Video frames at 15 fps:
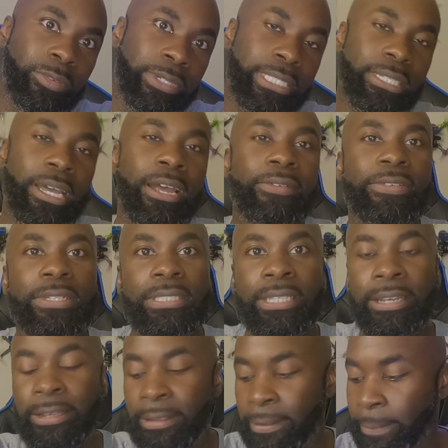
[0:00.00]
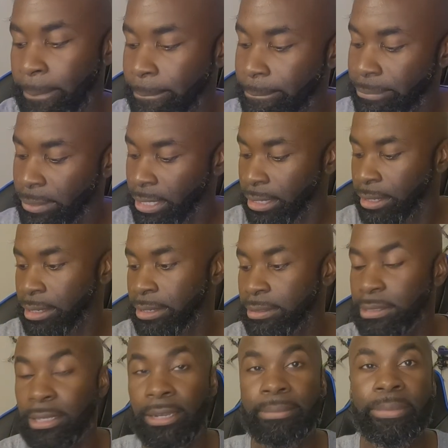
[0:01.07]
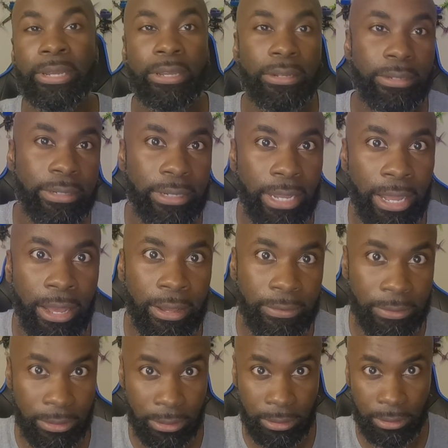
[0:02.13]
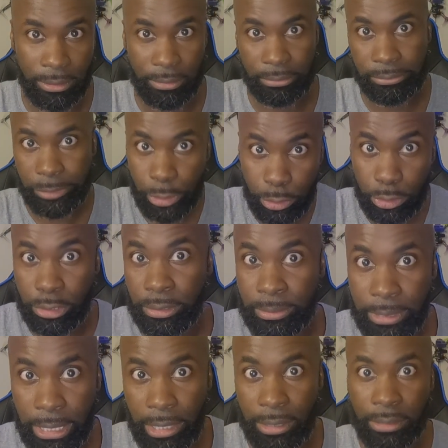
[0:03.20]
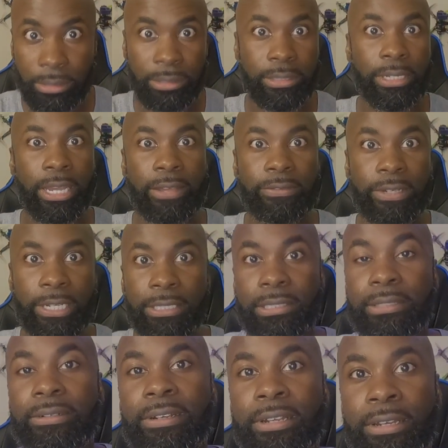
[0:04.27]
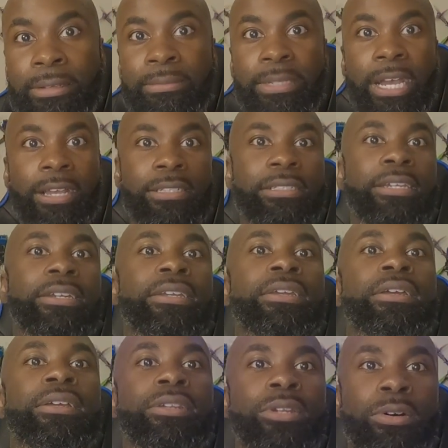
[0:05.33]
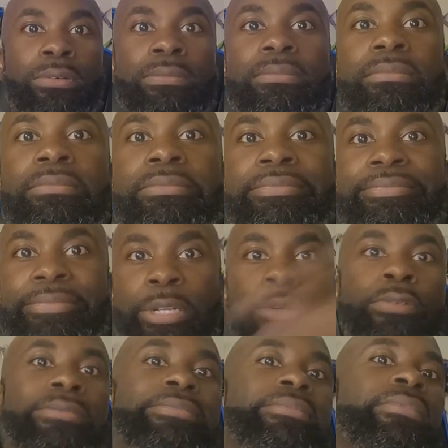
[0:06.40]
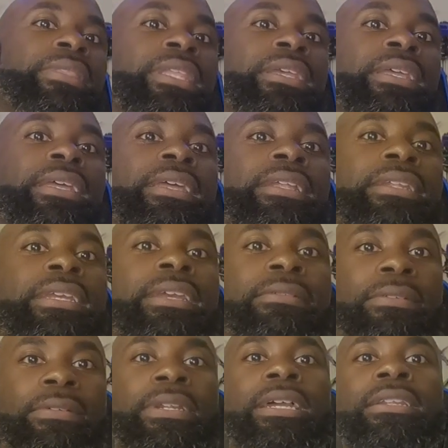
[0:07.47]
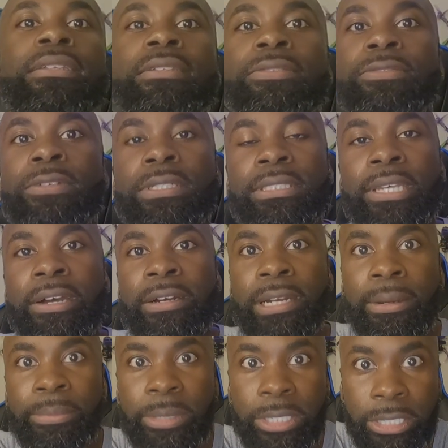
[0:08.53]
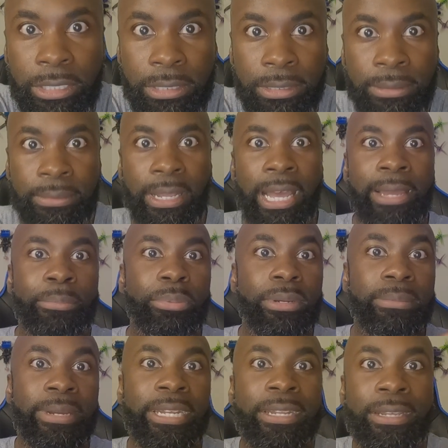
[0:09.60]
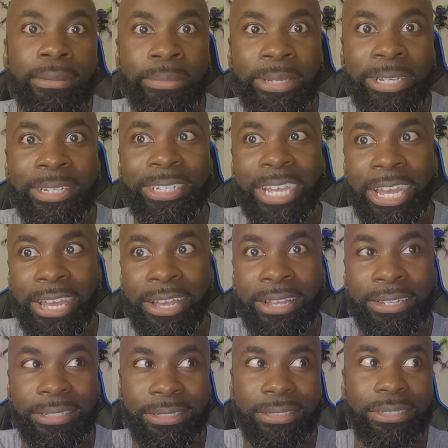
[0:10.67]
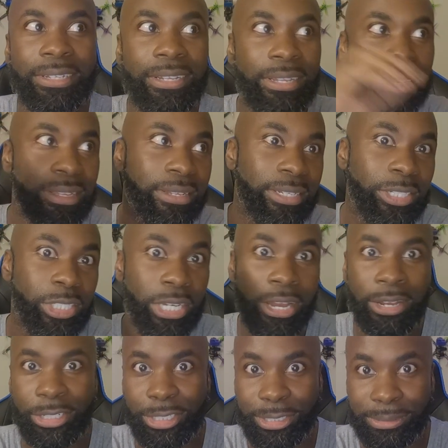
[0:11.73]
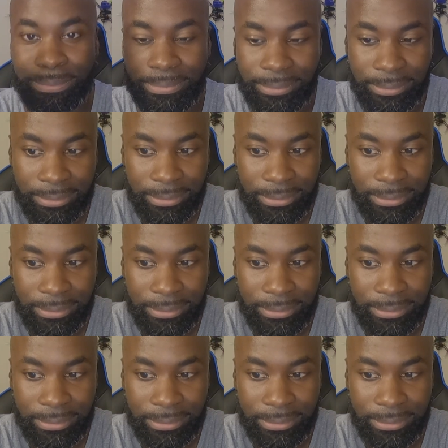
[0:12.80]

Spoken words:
We tied for second. He was like, man, do you have a YouTube channel? Do you have Instagram? I was like, nope. And even when I did the freestyle competition, I put my name in as Josh.